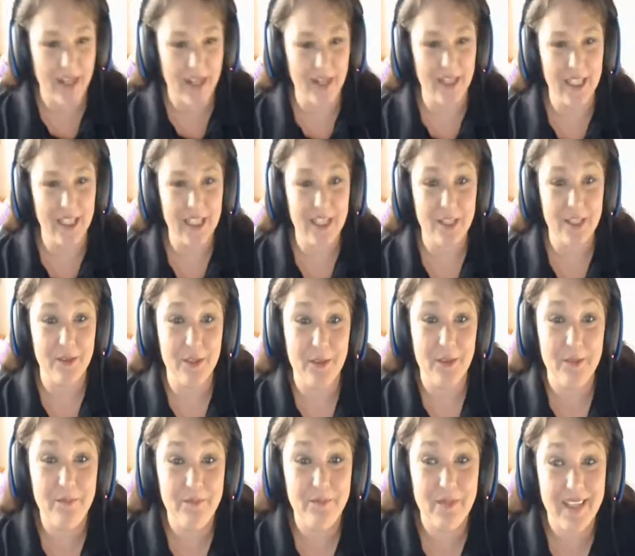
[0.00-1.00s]
Uh,
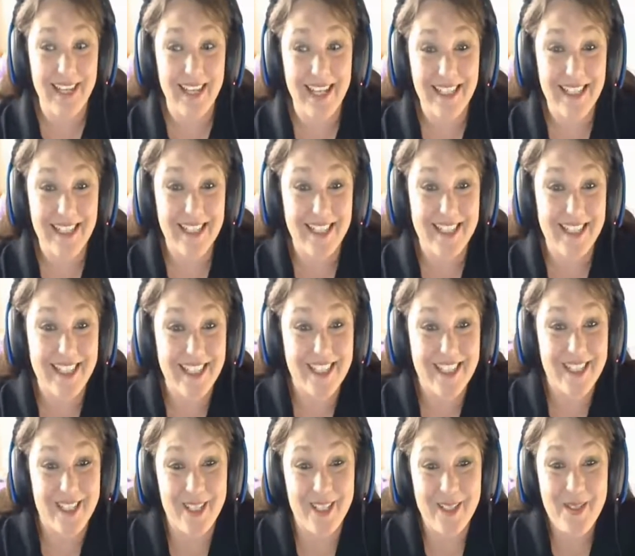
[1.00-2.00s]
so guess it's
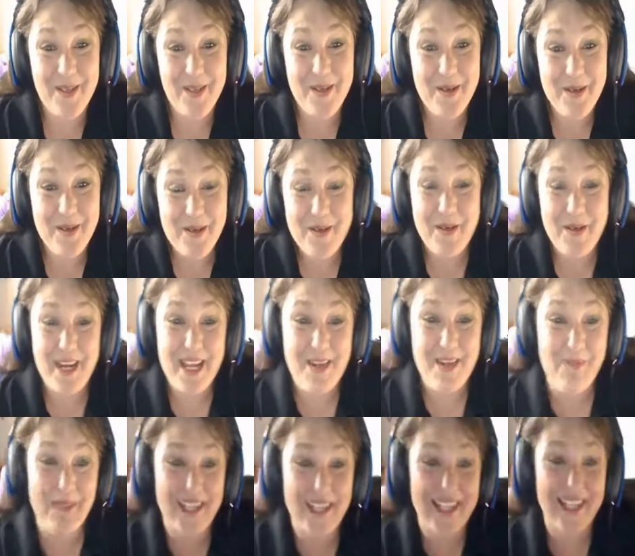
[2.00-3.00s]
just you
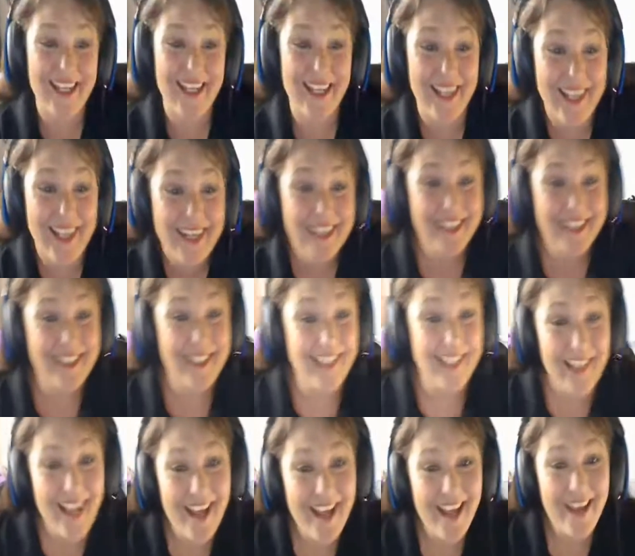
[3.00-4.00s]
and me
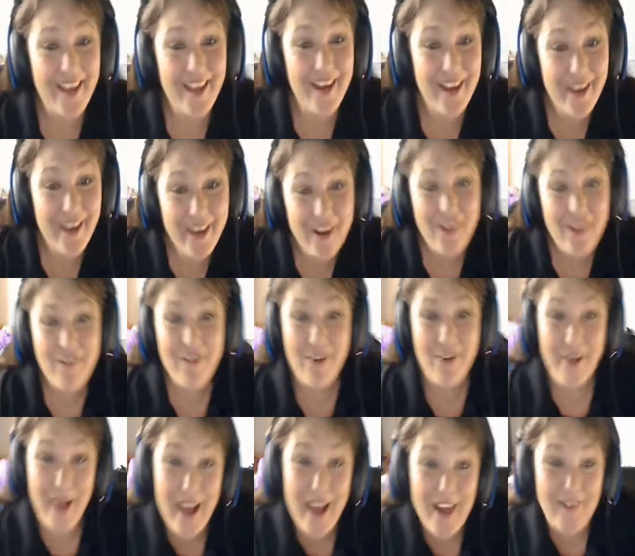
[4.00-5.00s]
together
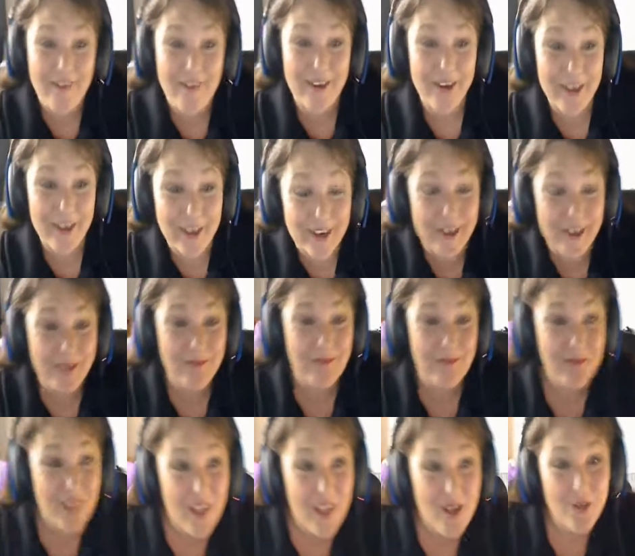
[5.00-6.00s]
forever.
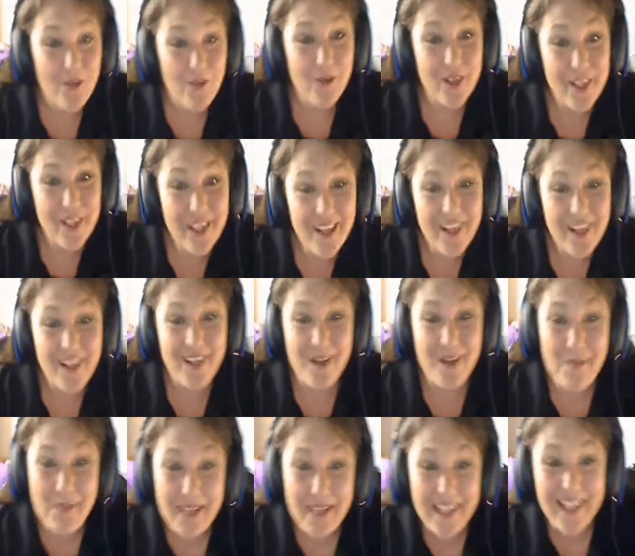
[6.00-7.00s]
We're
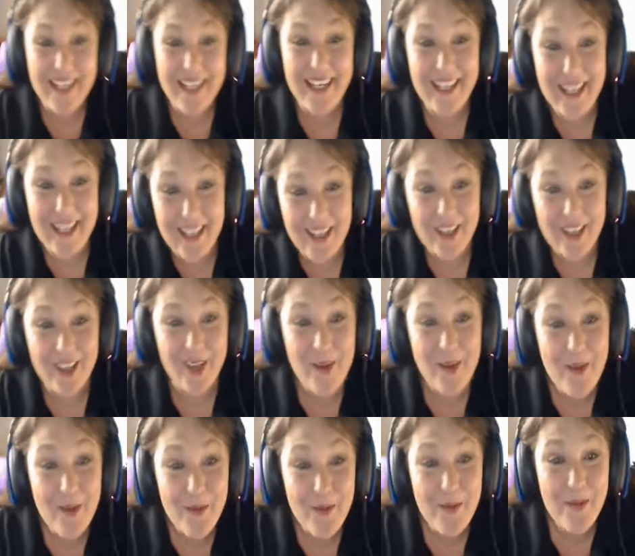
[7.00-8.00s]
gonna be
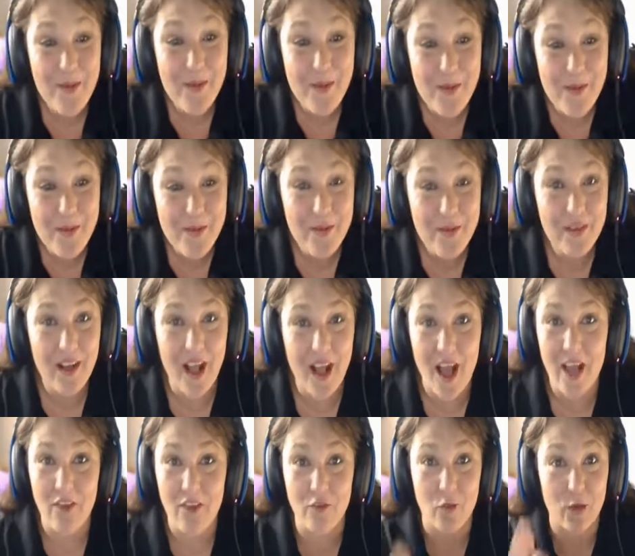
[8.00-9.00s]
alone.
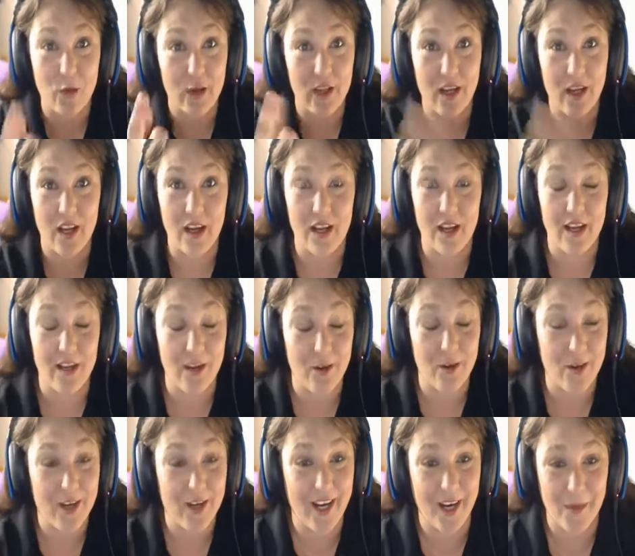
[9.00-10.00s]
I've really got to get a
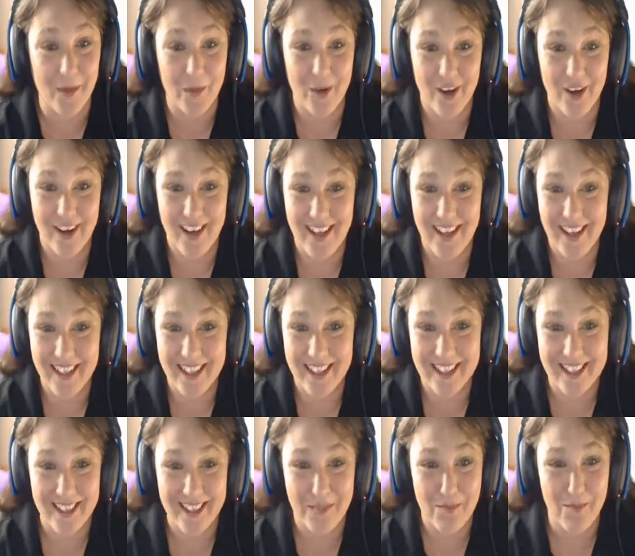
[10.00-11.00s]
new camera.
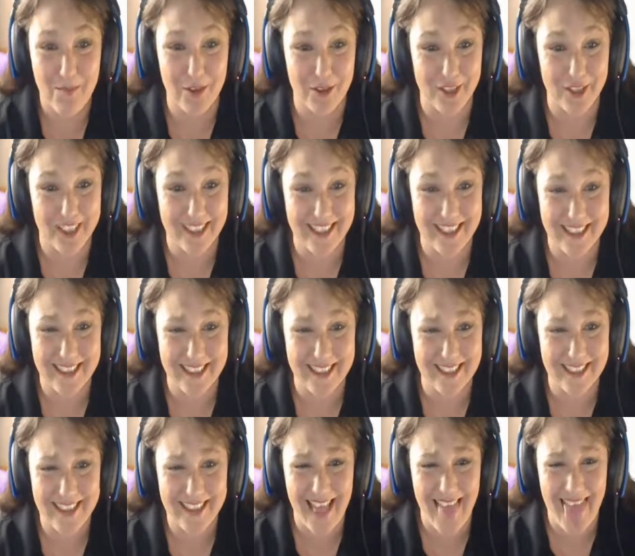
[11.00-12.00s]
The blurriness
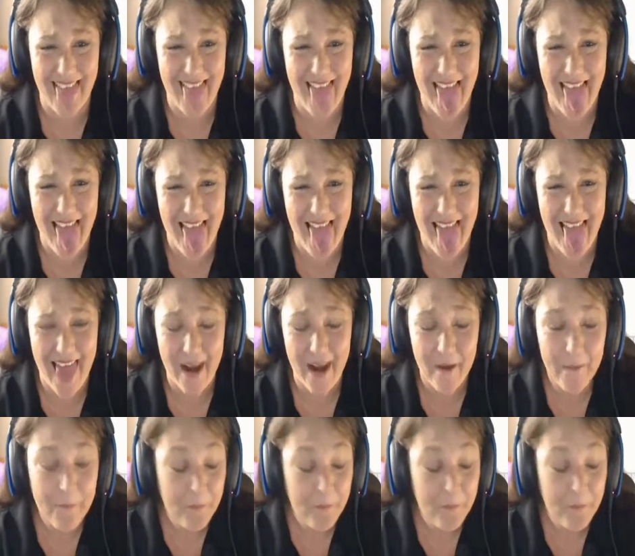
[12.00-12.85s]
is. Ah.